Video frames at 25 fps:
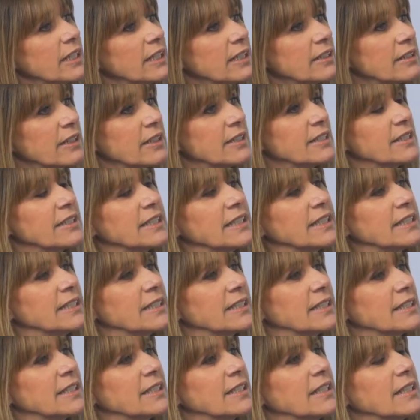in under
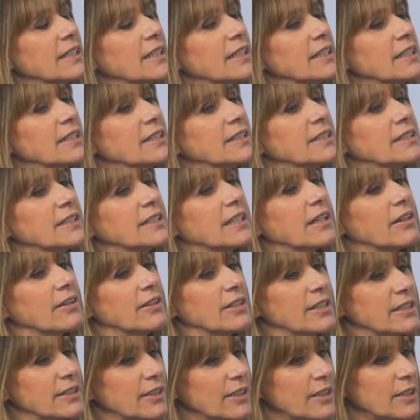these
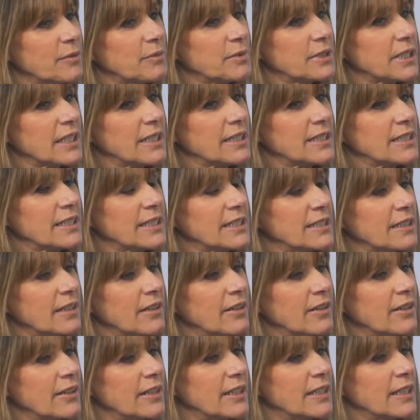current circumstances
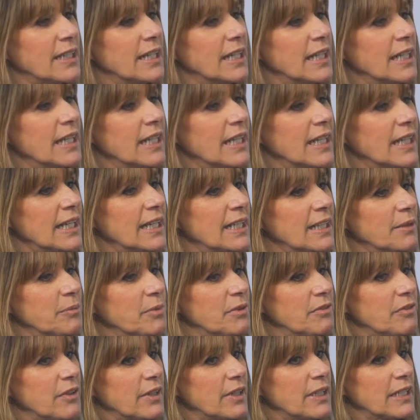are that it'll
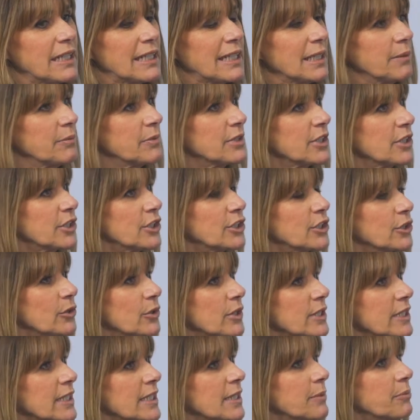be very clipped and
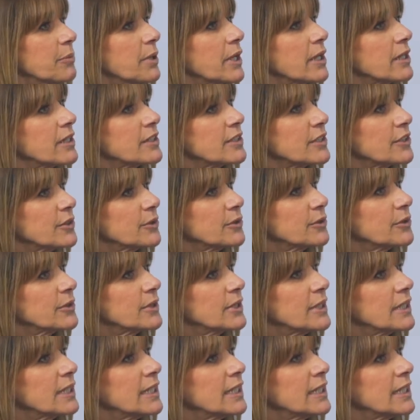short and impersonal.